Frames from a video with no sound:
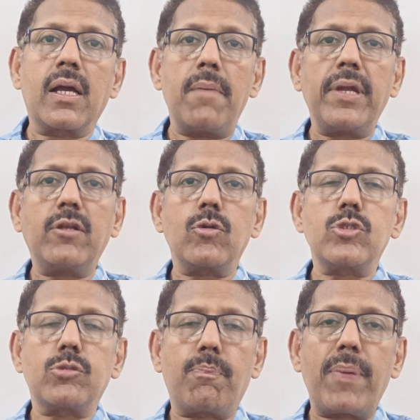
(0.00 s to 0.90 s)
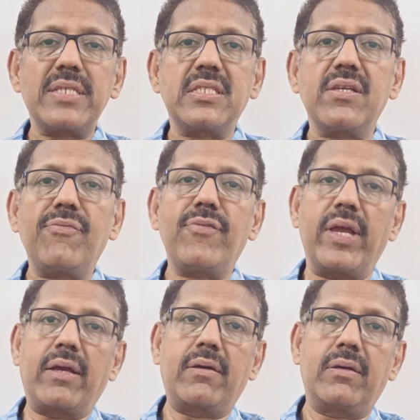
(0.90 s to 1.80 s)
Coming to
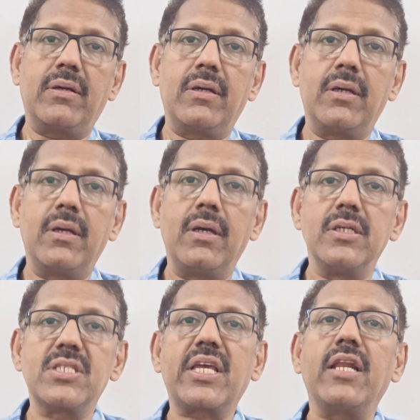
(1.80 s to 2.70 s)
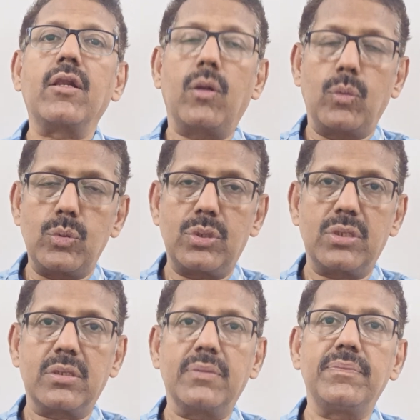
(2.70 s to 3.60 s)
specific skin
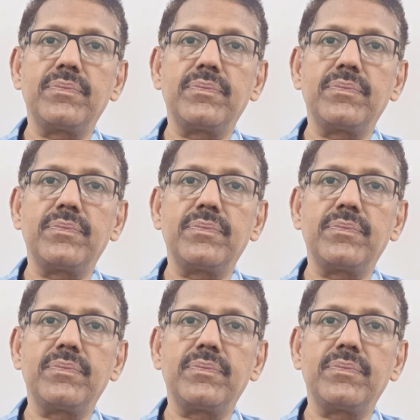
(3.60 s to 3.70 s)
clues.